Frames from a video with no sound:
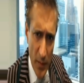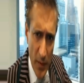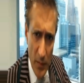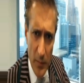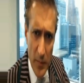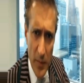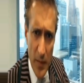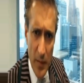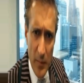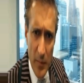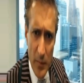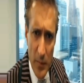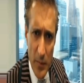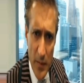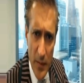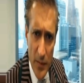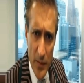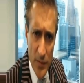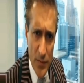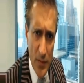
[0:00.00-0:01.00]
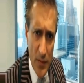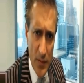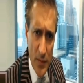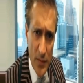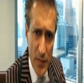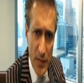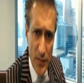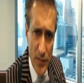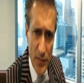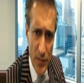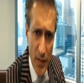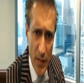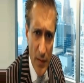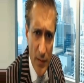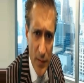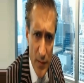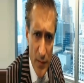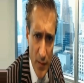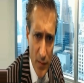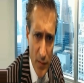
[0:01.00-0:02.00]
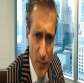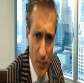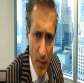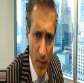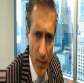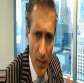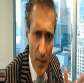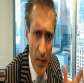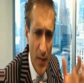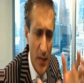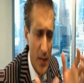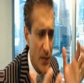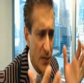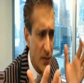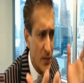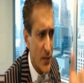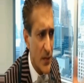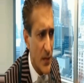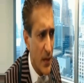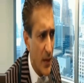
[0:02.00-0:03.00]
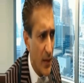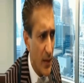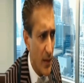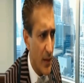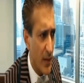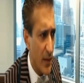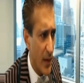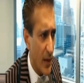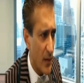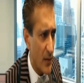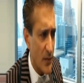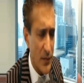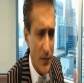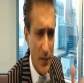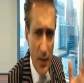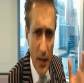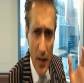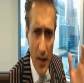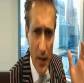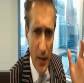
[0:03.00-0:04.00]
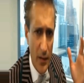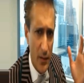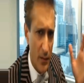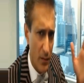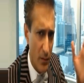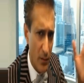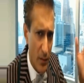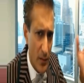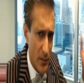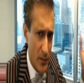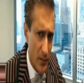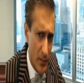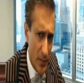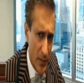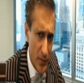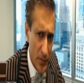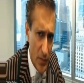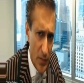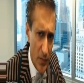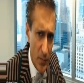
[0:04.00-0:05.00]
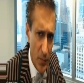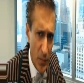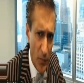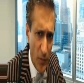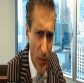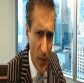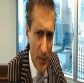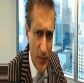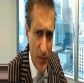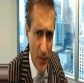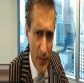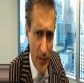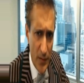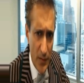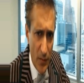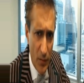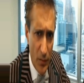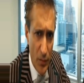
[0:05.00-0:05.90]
Why don't we come in with an insurance that changes as you are skiing at your insurance profile changes,